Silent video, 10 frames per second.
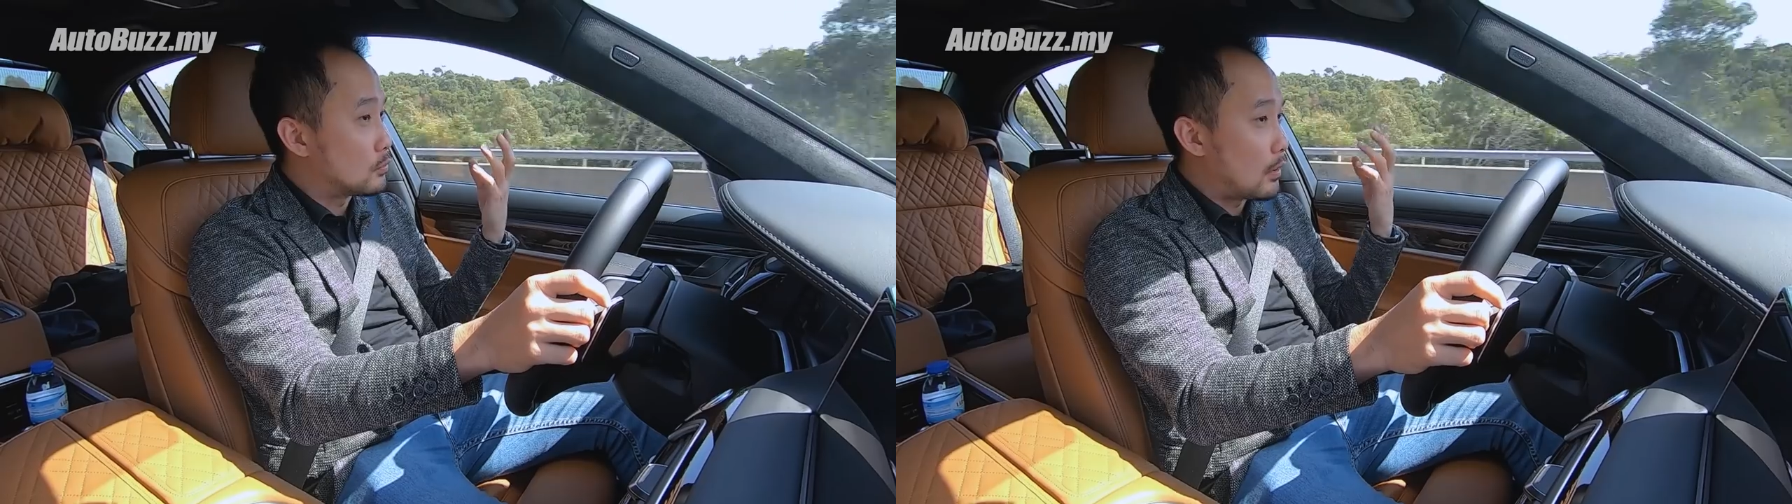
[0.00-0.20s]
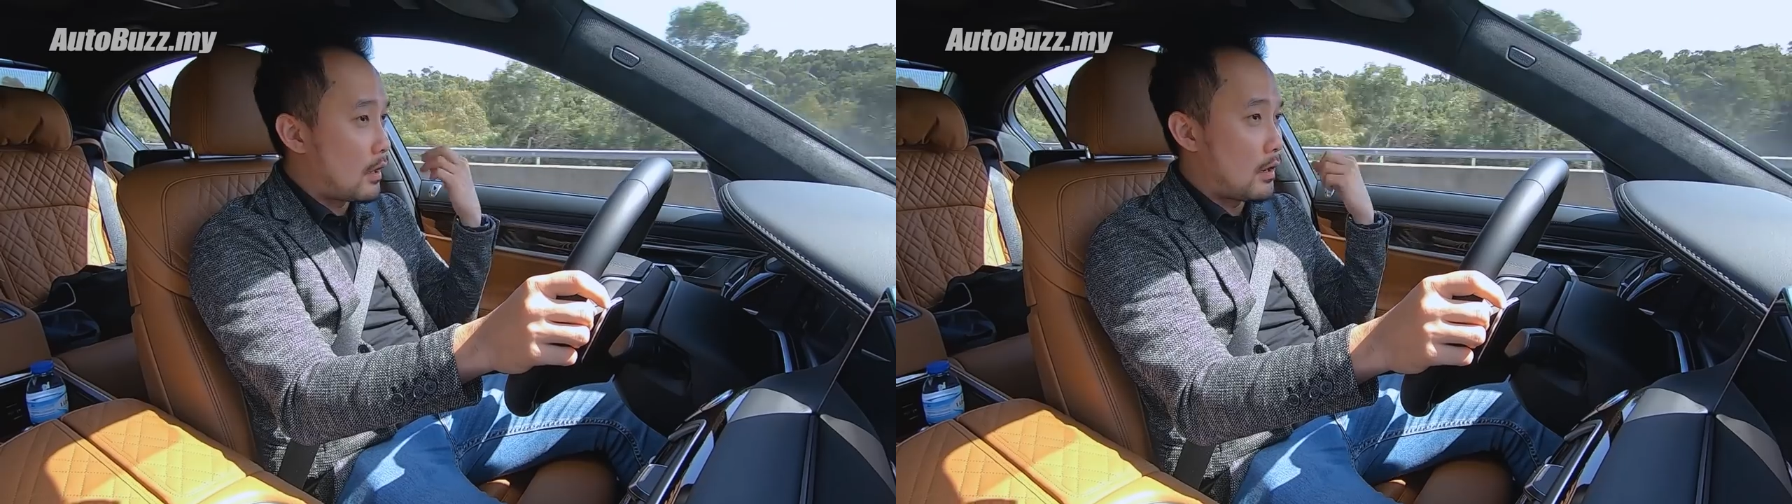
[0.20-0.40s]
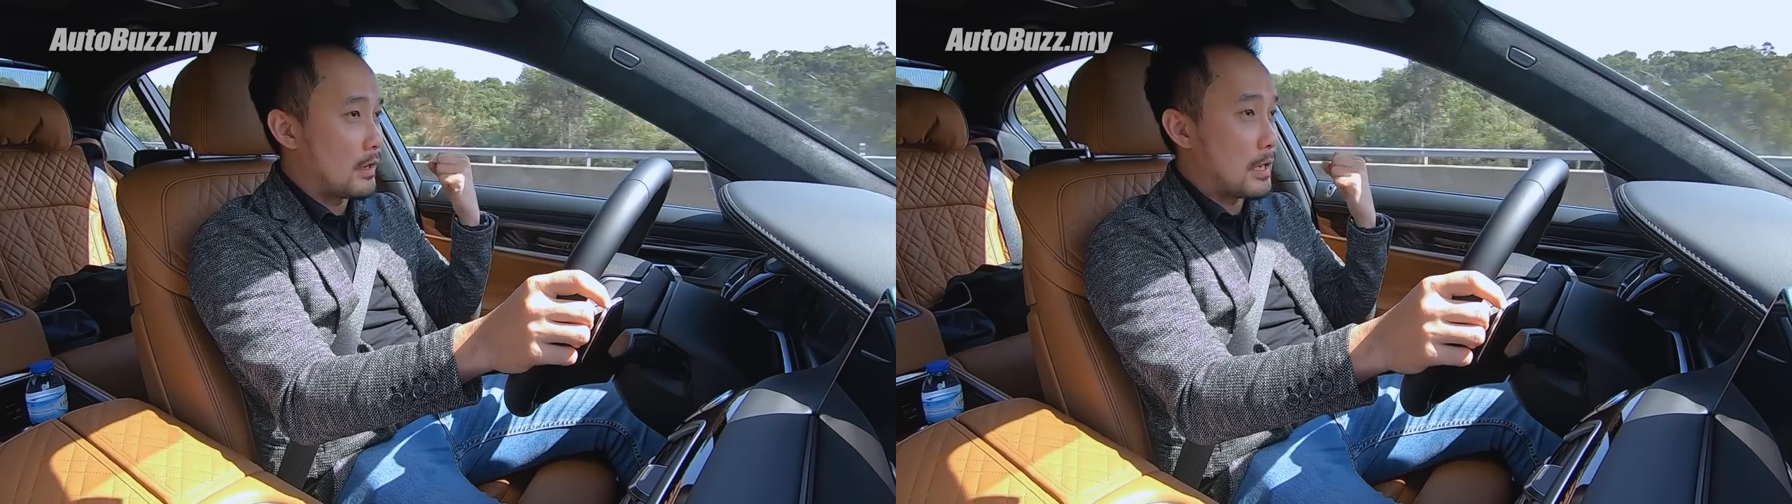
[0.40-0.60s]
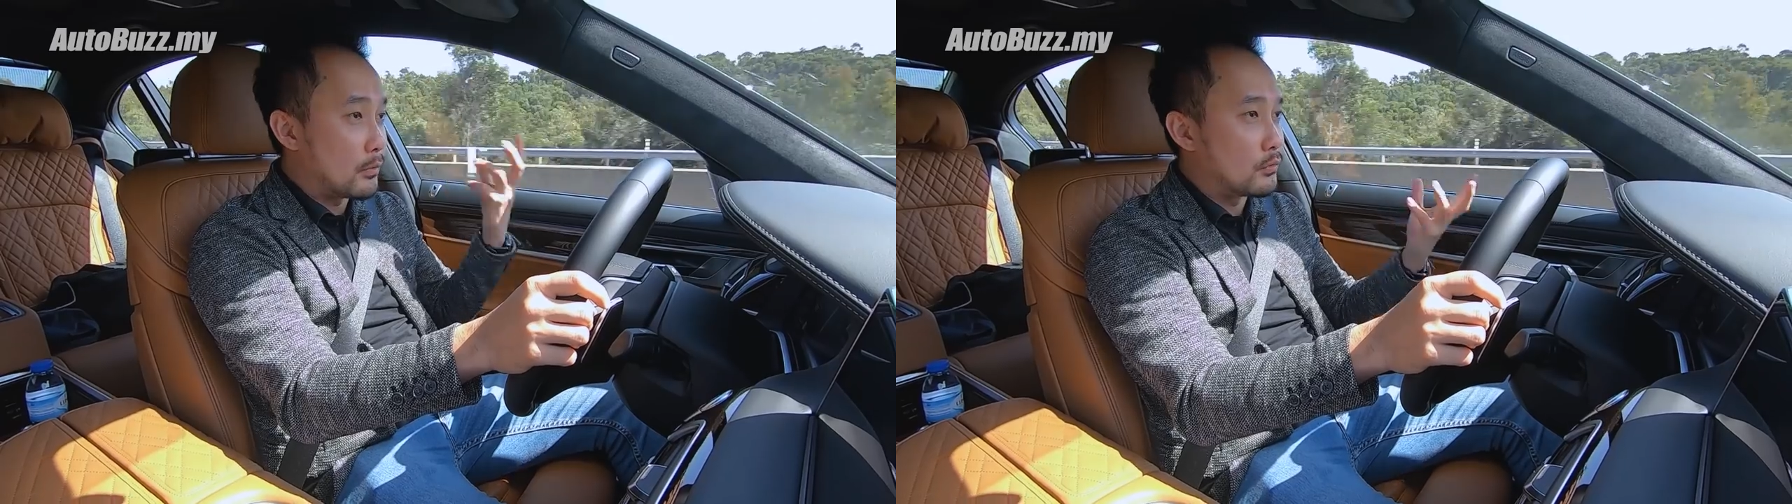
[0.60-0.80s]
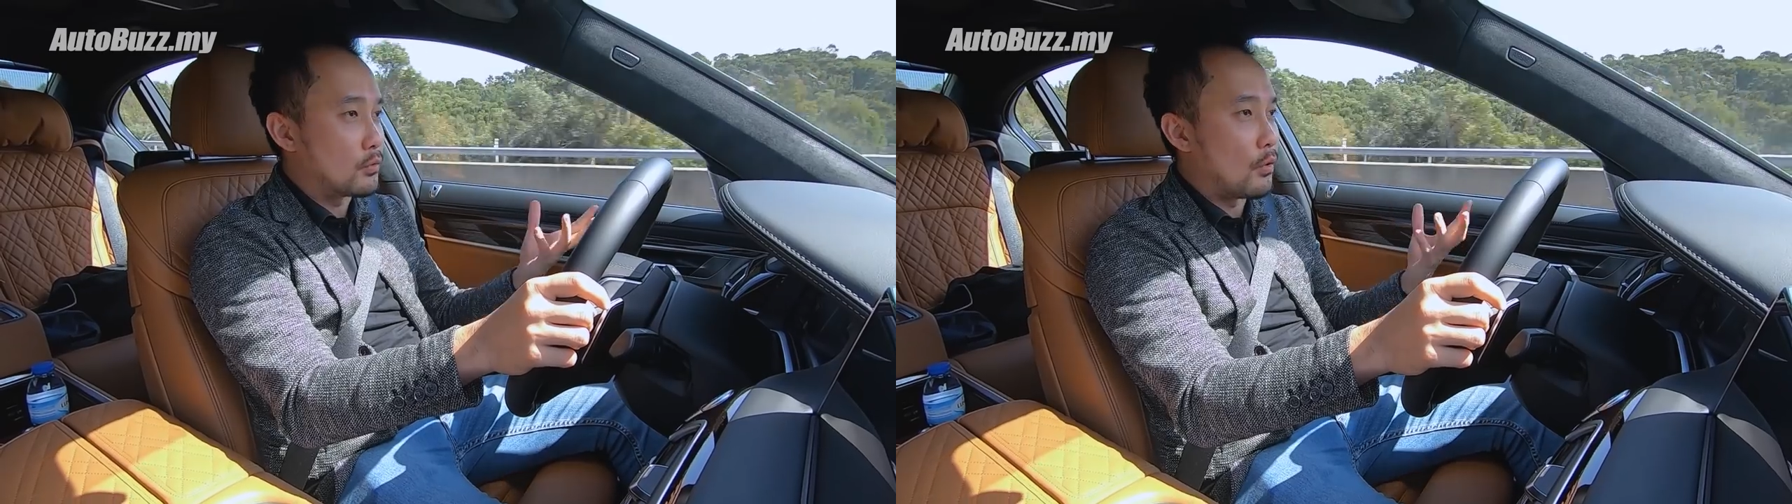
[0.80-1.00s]
who are
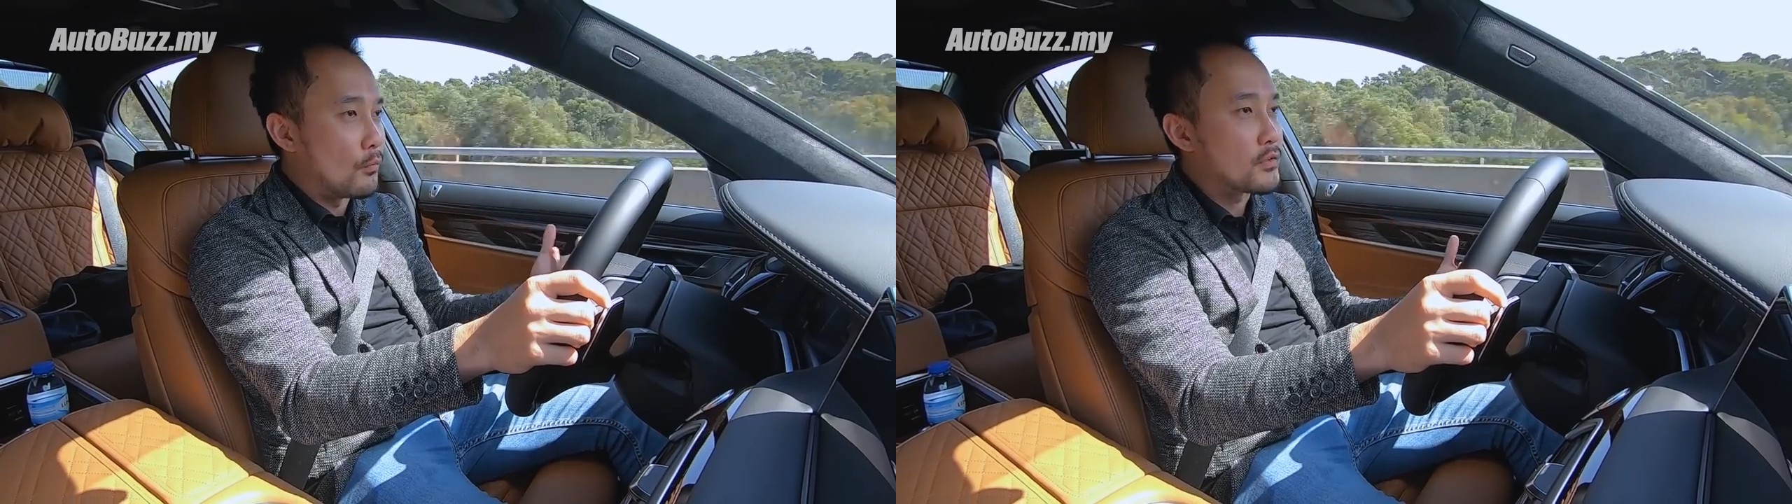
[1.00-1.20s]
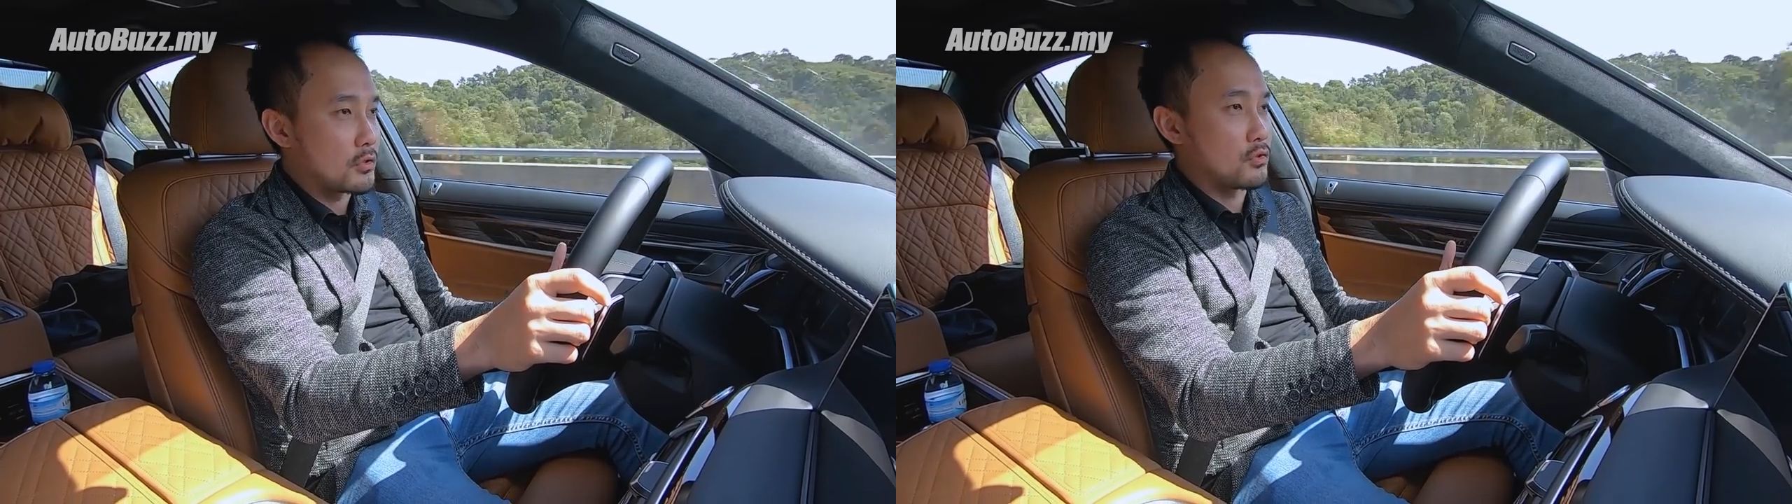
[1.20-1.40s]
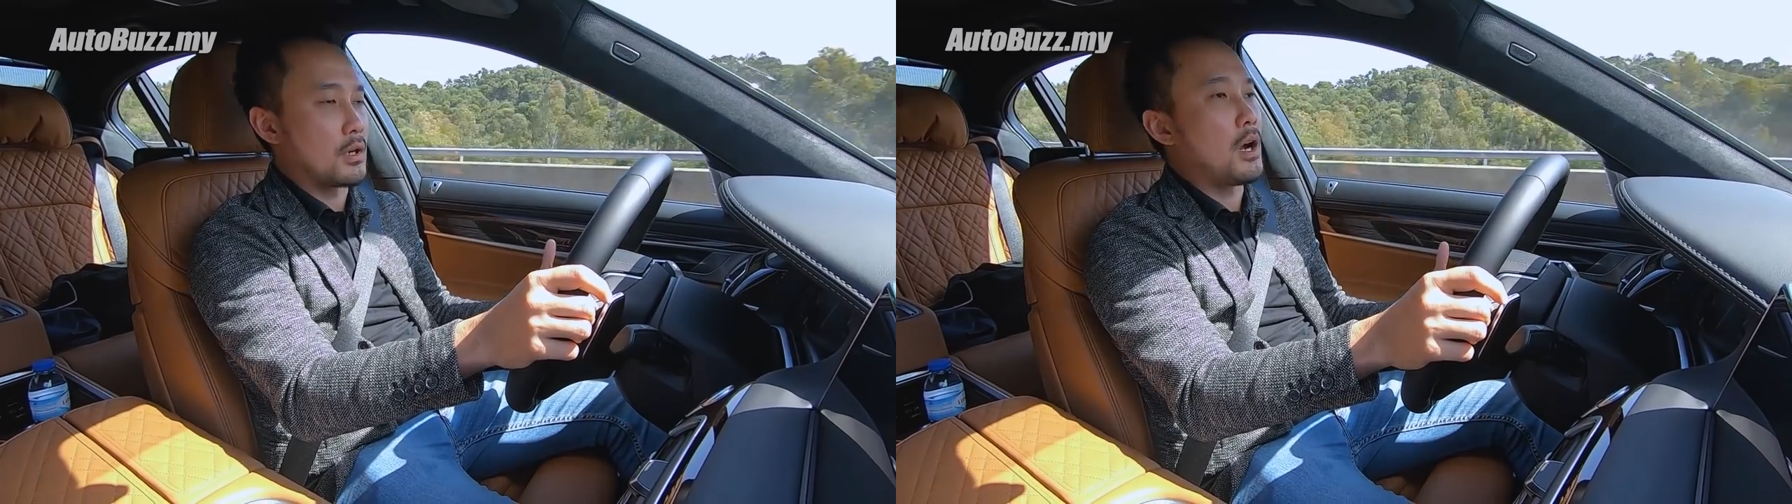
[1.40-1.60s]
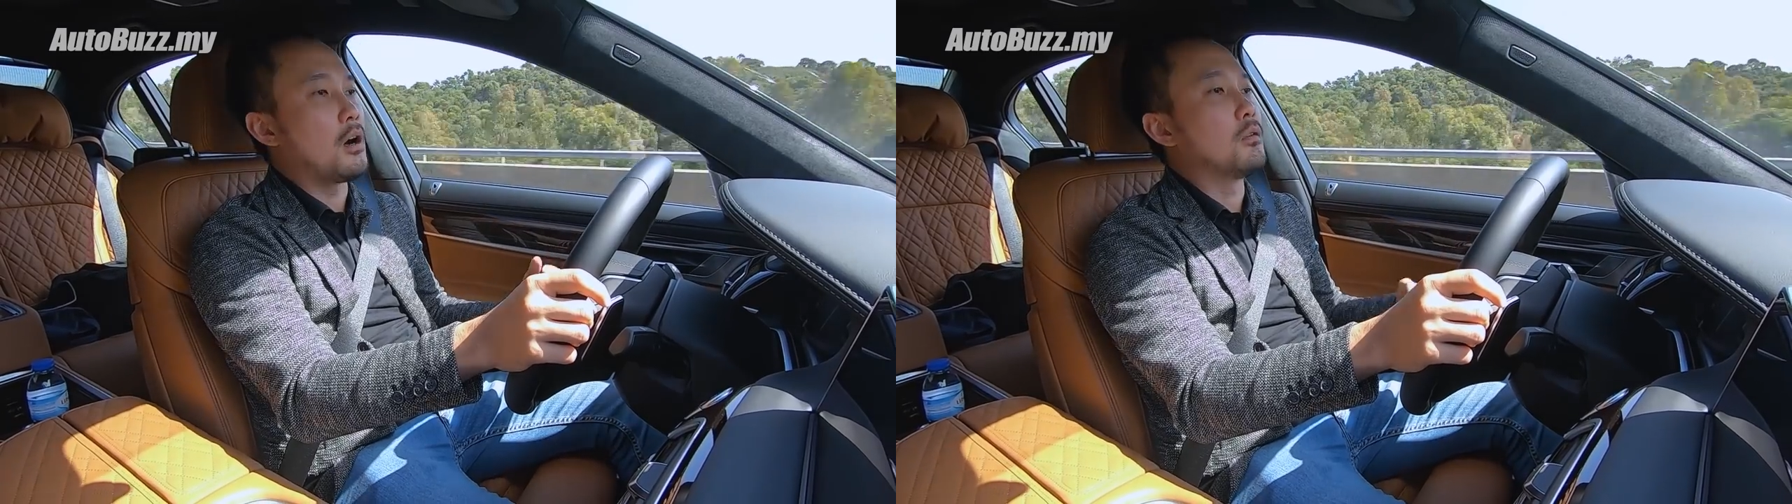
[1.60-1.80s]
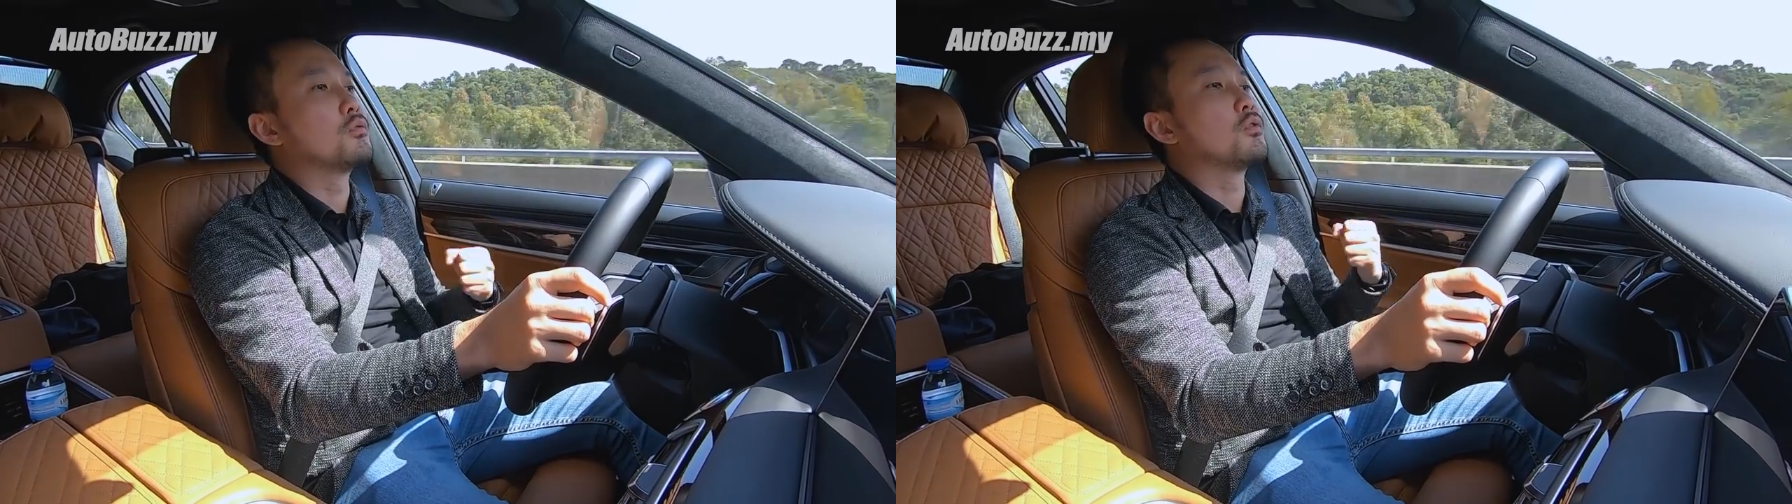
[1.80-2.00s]
able to own such a car,